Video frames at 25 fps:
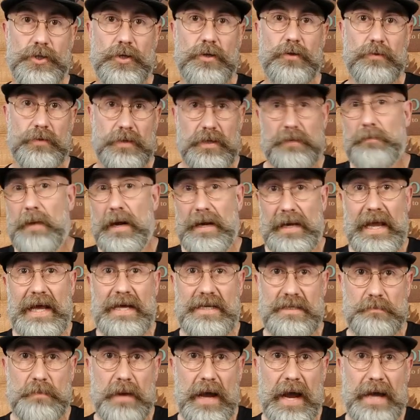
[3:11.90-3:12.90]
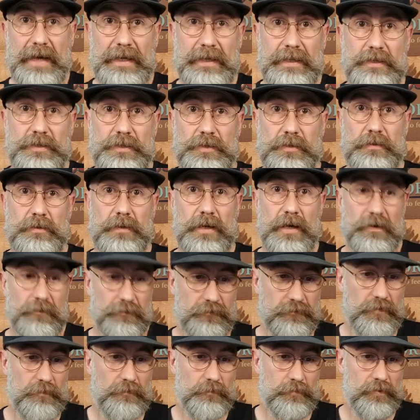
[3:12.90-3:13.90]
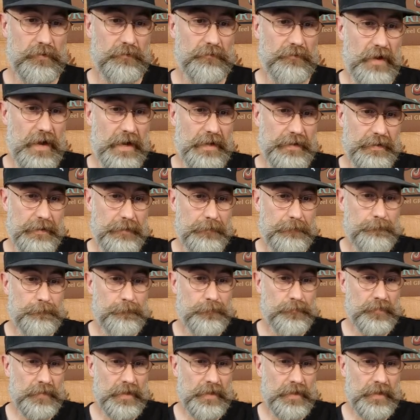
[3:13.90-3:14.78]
June, in my last package from Privada.